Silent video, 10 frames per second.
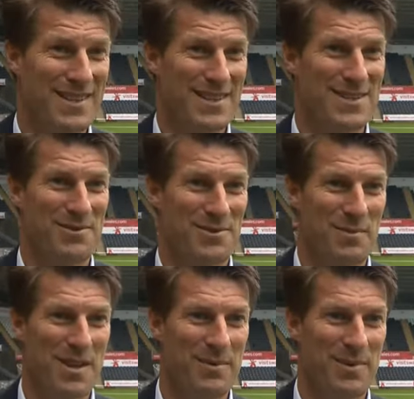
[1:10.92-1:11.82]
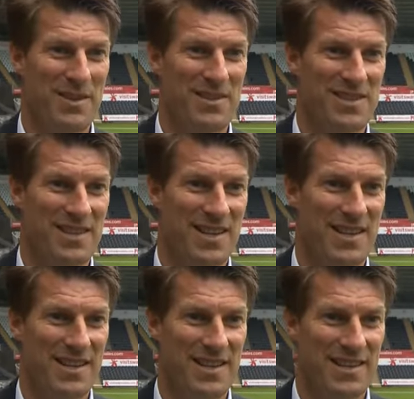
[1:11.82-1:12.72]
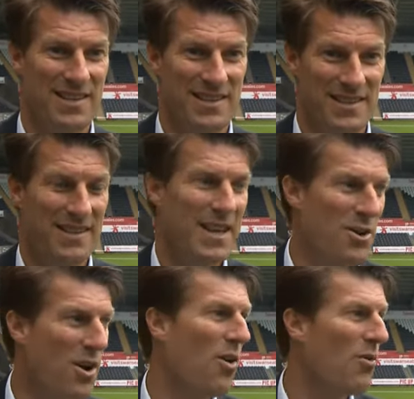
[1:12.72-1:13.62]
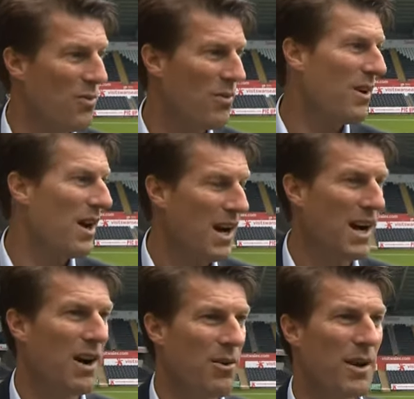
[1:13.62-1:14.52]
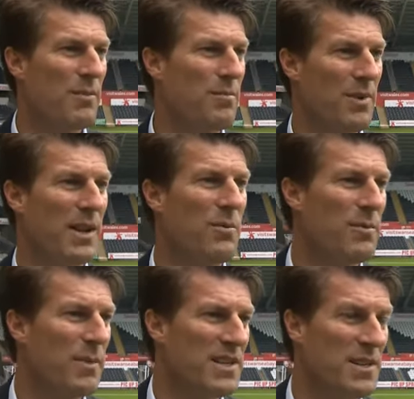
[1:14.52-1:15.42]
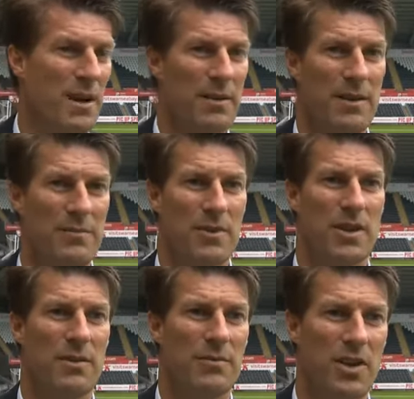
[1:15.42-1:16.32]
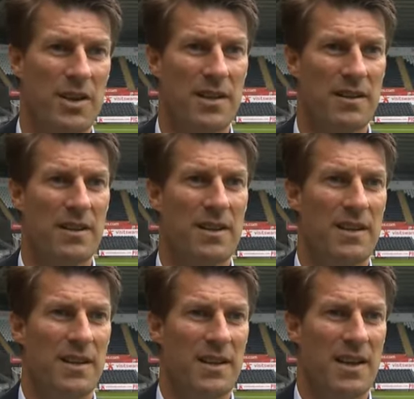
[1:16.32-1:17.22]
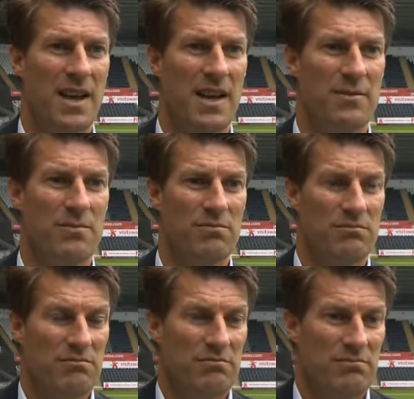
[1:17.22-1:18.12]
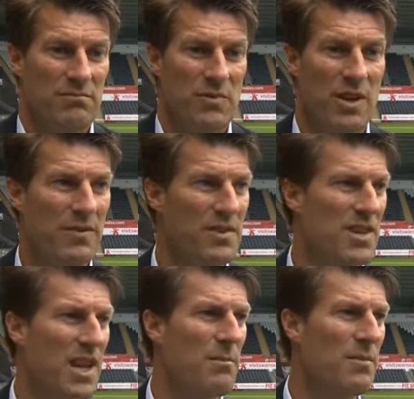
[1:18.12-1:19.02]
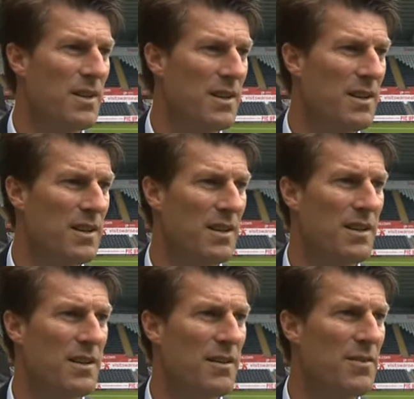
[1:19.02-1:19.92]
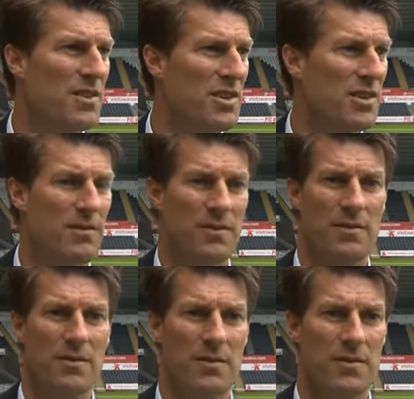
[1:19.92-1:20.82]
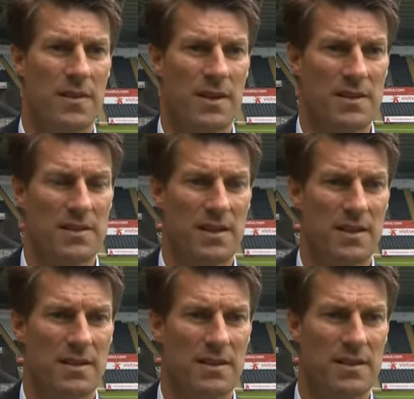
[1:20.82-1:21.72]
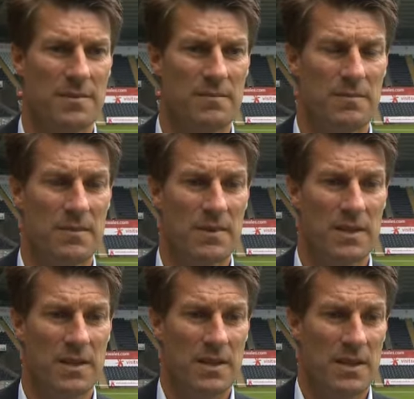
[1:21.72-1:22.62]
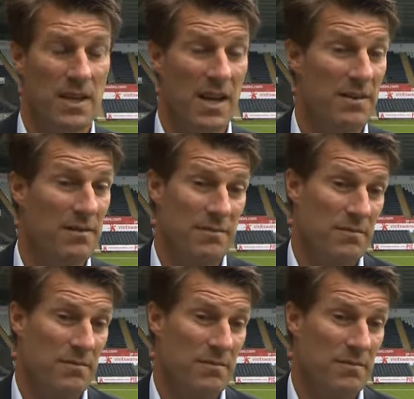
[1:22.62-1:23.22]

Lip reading: choose me, because they know how I play with my team, how I've done it. And we have the same vision of those things, and